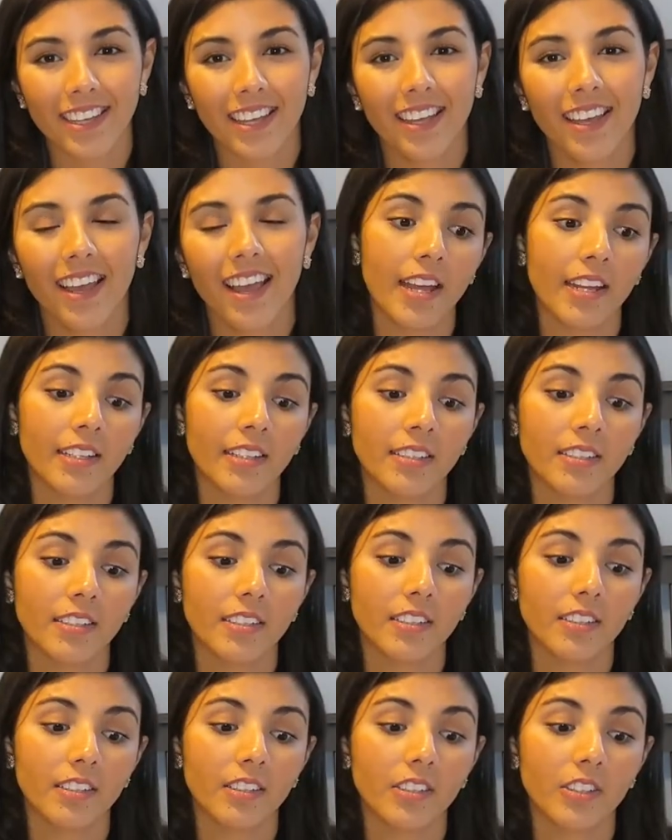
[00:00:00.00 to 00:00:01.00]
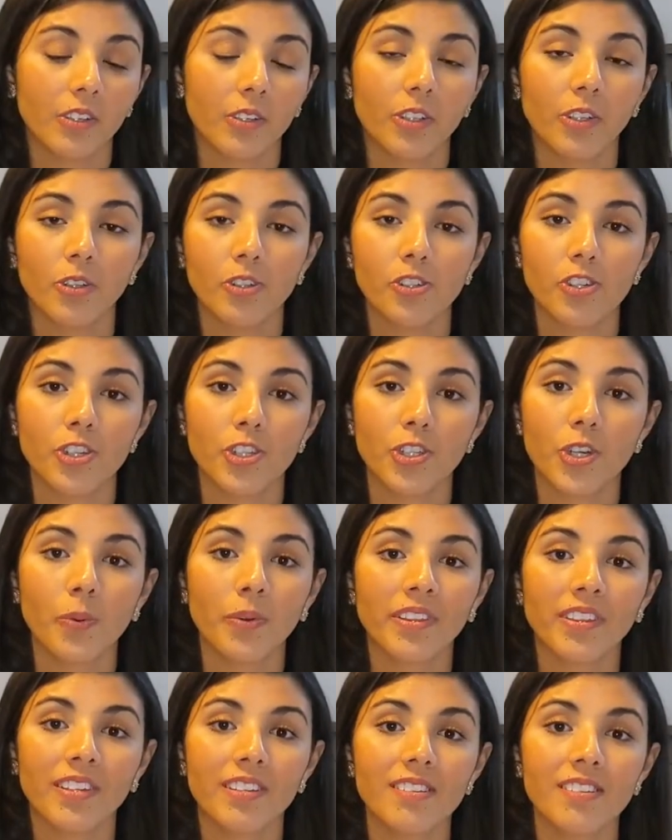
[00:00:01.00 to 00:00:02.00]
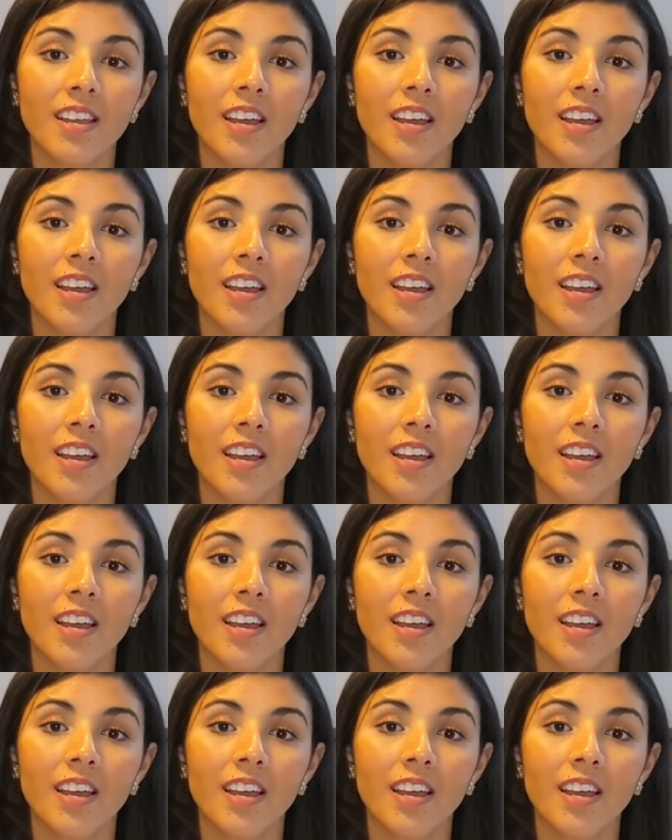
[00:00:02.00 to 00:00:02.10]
and you know, you're just showing